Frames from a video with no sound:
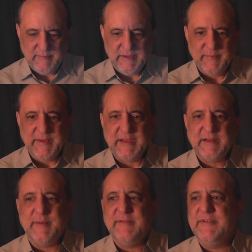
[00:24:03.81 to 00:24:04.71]
me get back
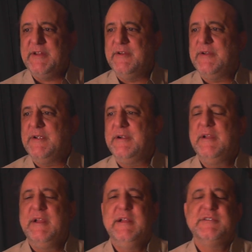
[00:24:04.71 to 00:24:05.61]
to my video here.
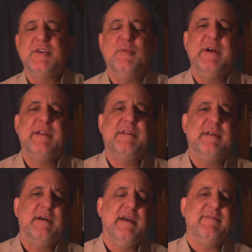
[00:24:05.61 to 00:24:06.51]
So what
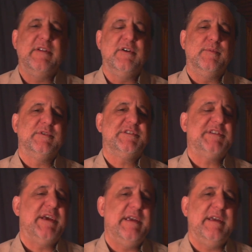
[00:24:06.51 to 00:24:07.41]
Avi Loeb was
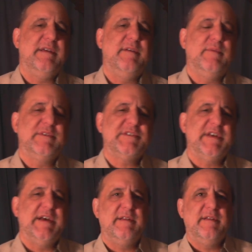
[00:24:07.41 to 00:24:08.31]
saying was
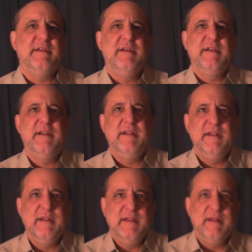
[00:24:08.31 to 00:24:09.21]
that,
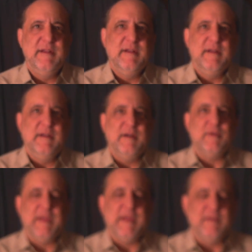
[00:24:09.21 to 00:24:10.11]

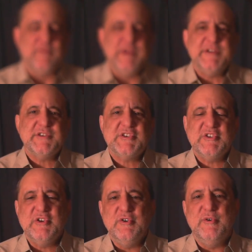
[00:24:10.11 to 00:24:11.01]
okay, if we
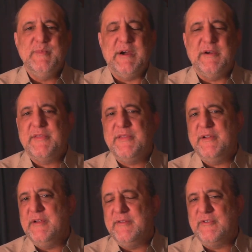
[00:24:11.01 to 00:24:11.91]
assume our
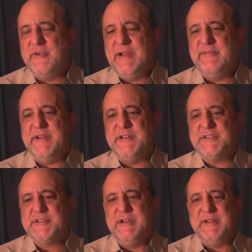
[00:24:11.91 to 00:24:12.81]
theory of gravity
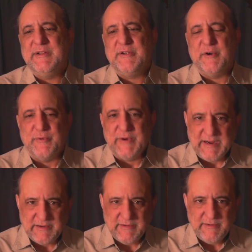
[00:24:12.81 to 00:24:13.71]
is
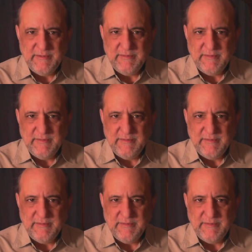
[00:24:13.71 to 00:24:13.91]
correct,